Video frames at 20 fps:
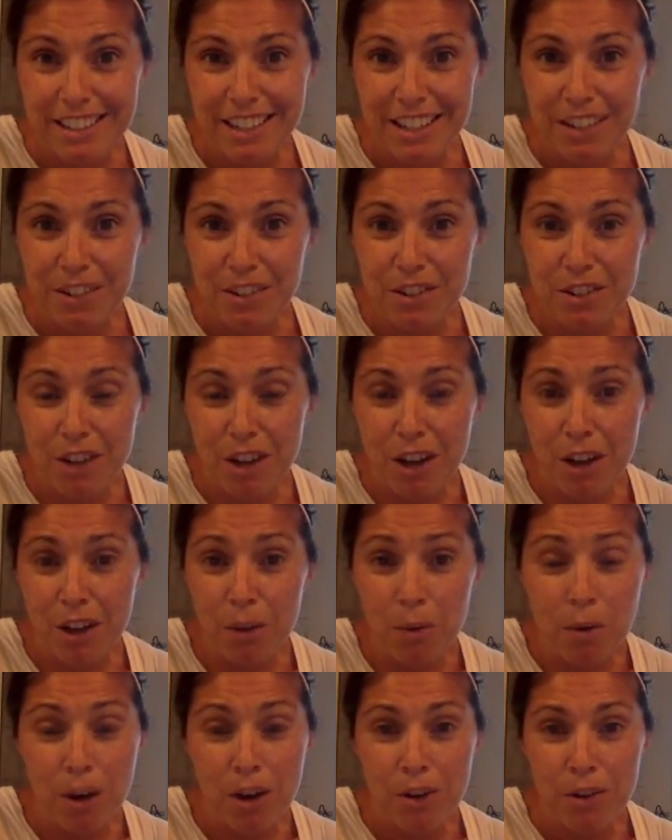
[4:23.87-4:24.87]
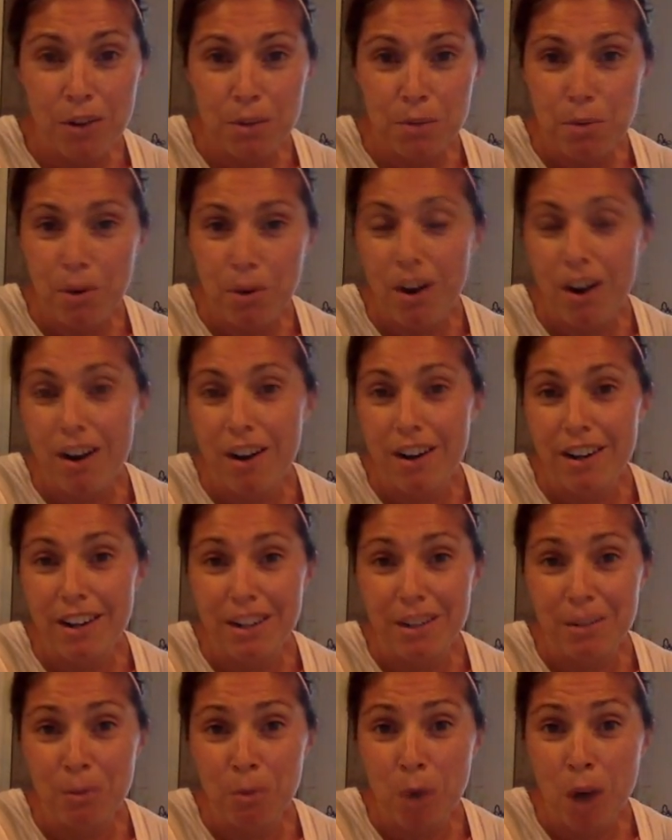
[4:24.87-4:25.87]
and saw the waters part
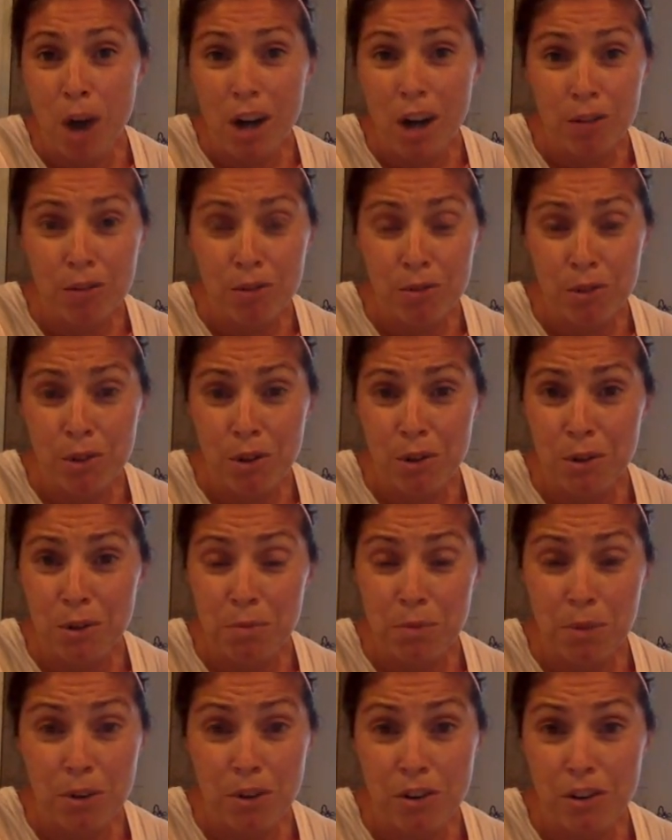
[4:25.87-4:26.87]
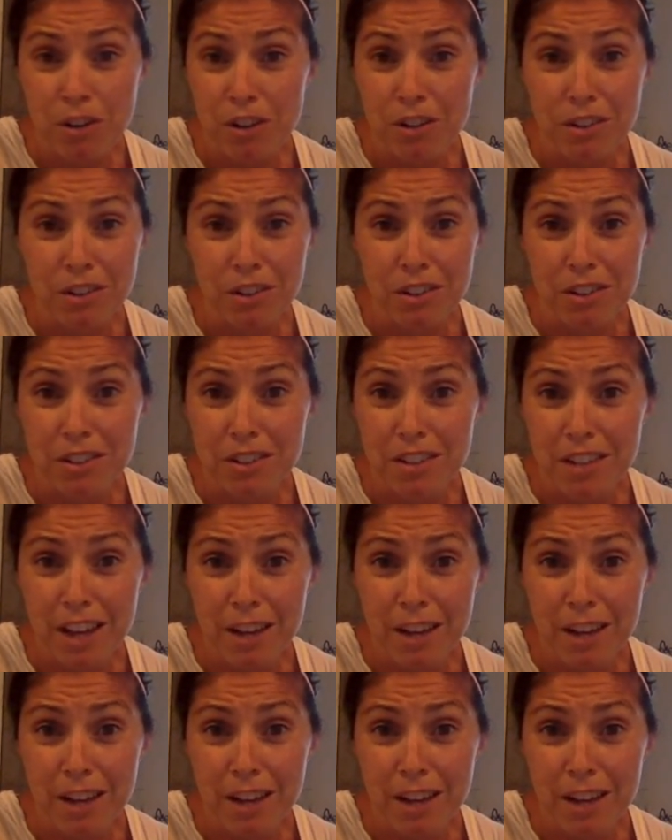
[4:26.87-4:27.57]
and walked through those miracles.